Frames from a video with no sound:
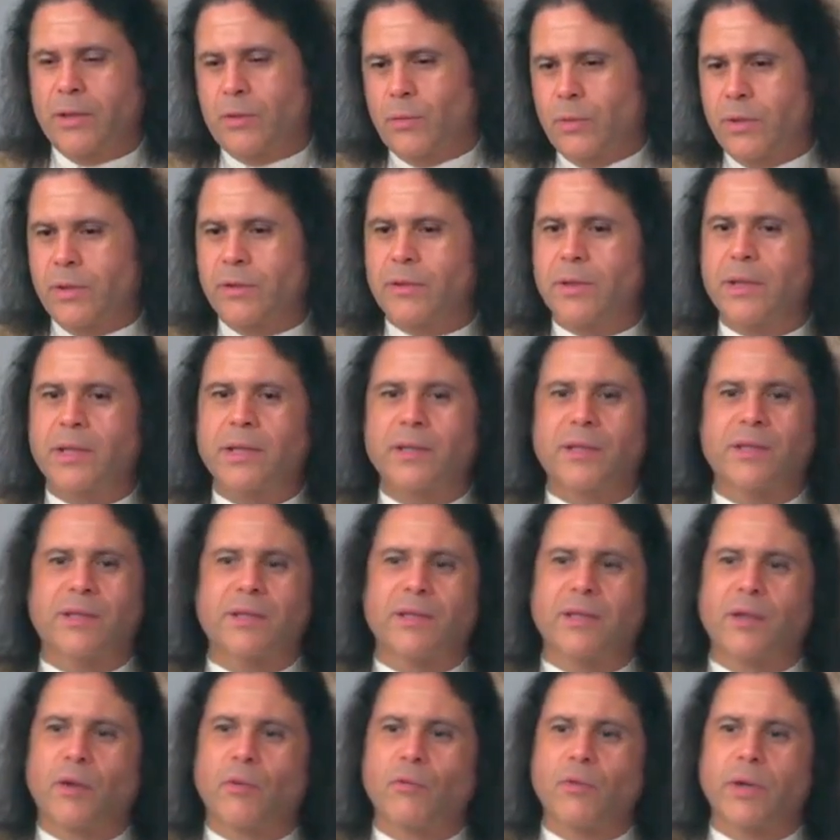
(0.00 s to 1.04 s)
It's one of these,
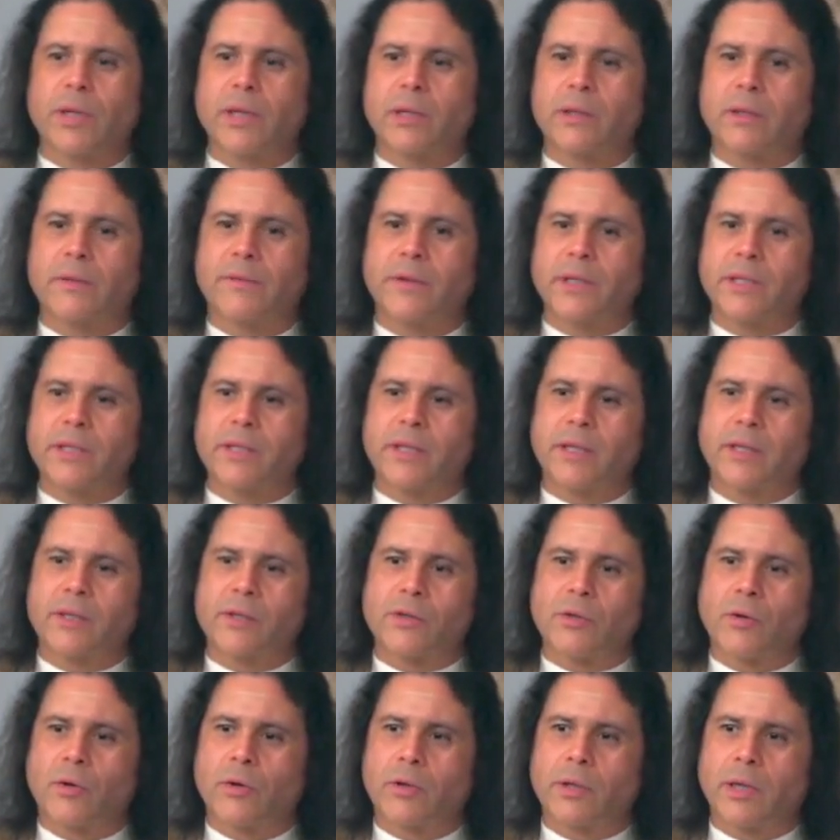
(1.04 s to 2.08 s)
relativistic
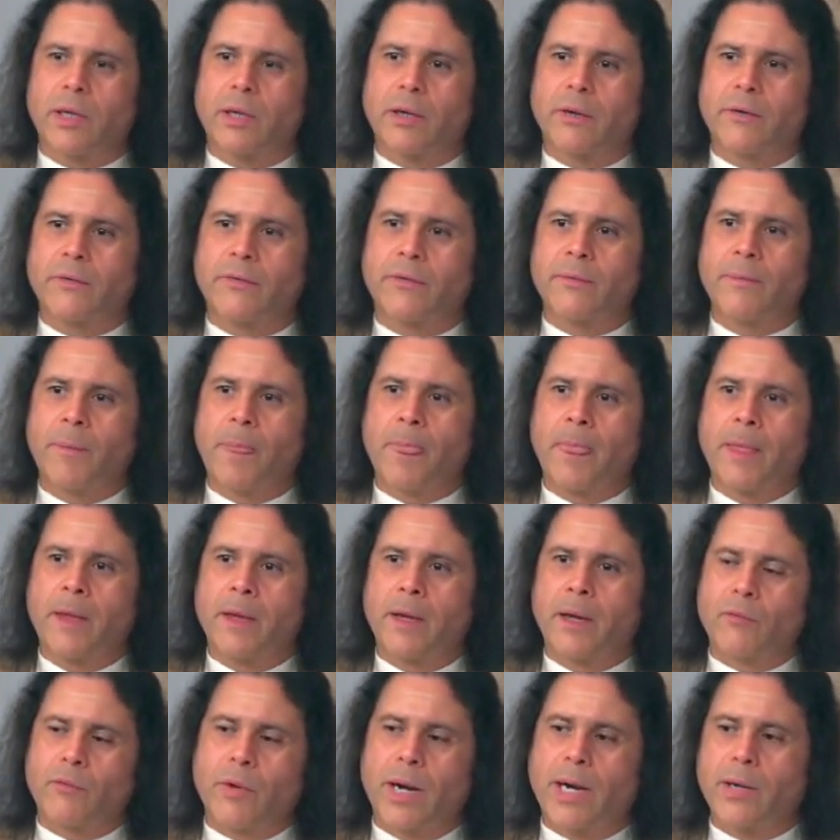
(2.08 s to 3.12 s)
sort of
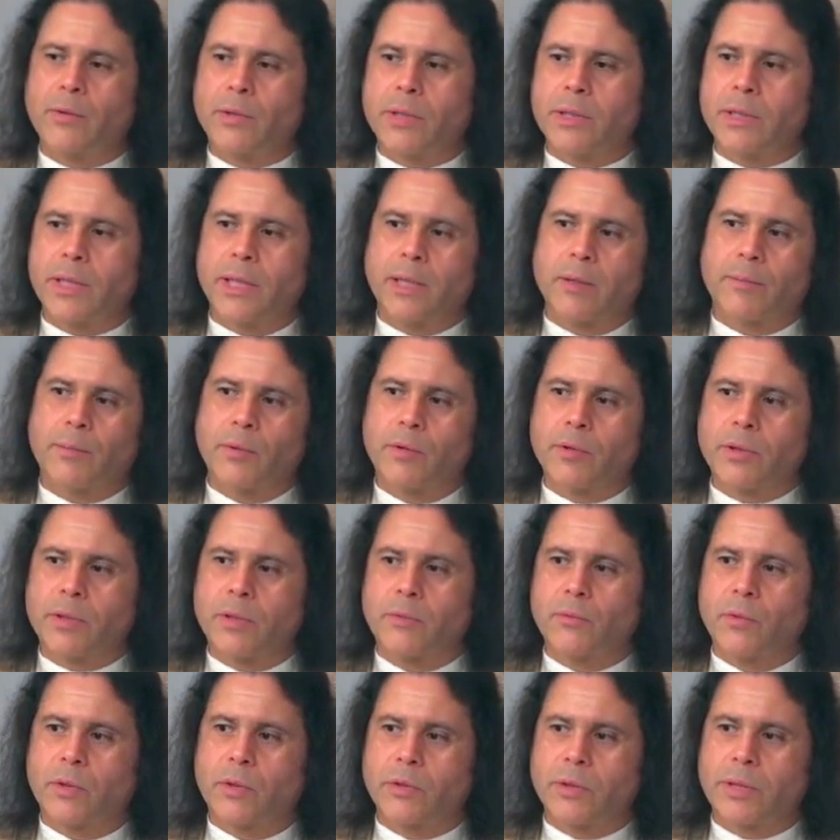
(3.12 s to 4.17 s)
routes that a
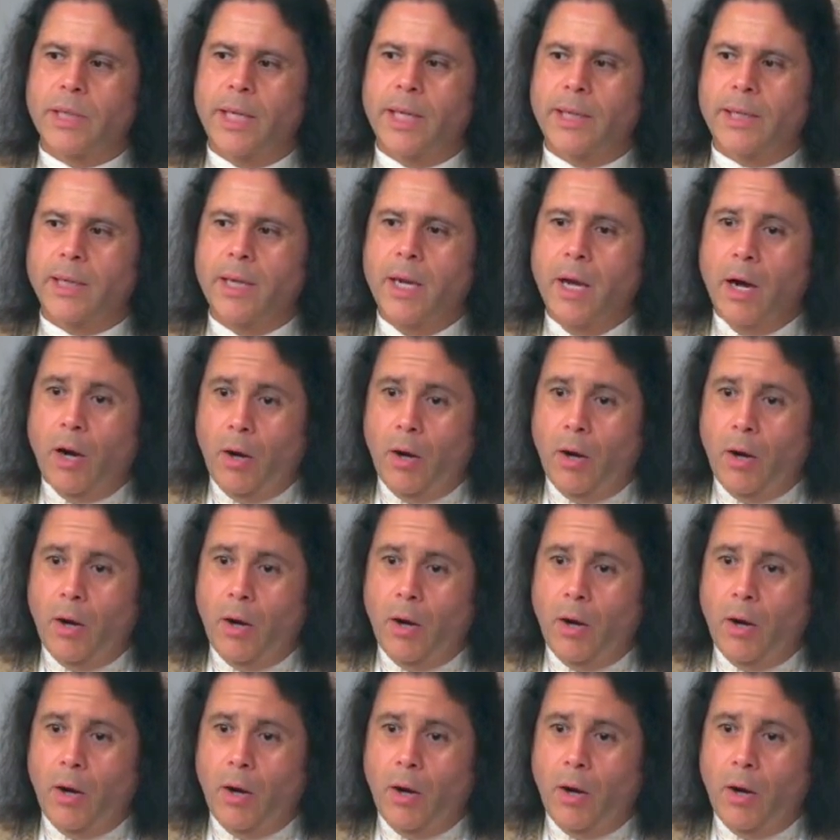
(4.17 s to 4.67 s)
person will take.